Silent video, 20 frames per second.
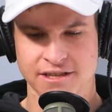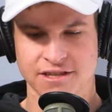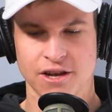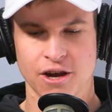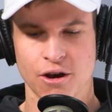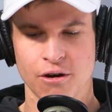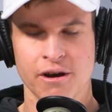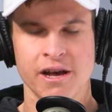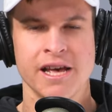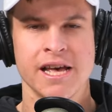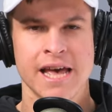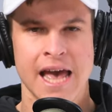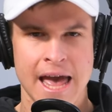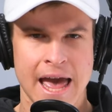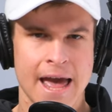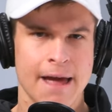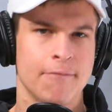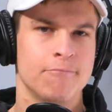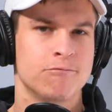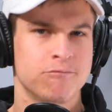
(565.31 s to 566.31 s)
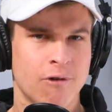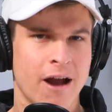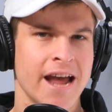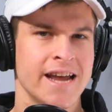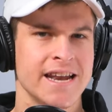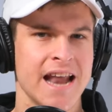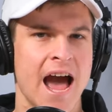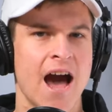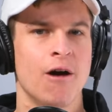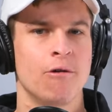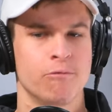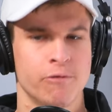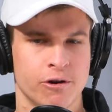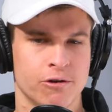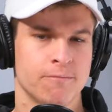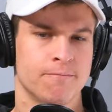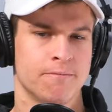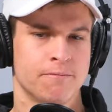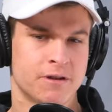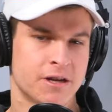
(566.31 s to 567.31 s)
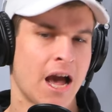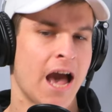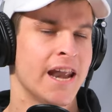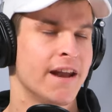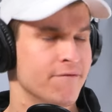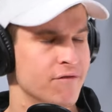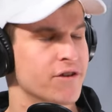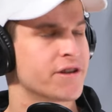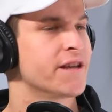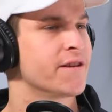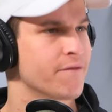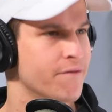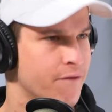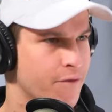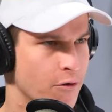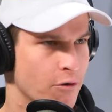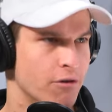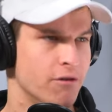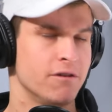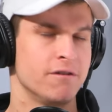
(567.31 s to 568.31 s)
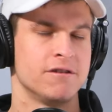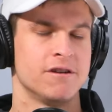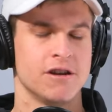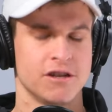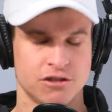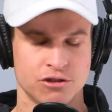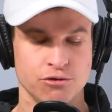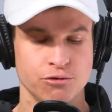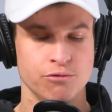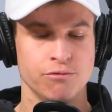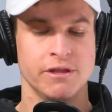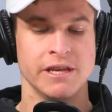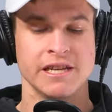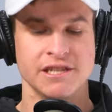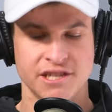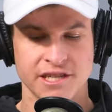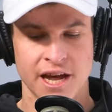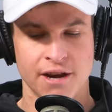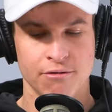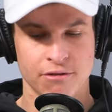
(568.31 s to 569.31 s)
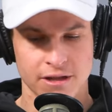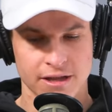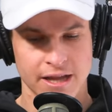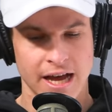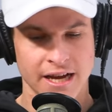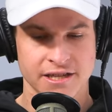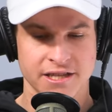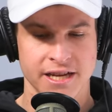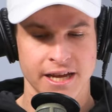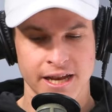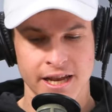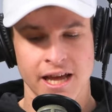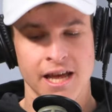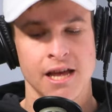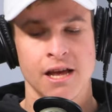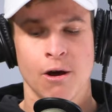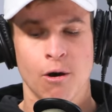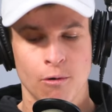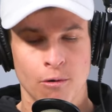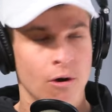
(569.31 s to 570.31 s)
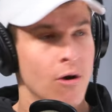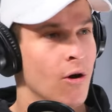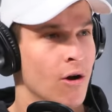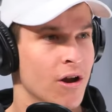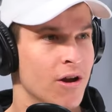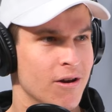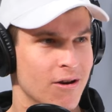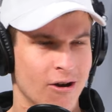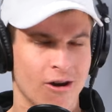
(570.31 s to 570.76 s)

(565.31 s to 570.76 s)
So right now we're kind of looking forward to the general election. Looking forward?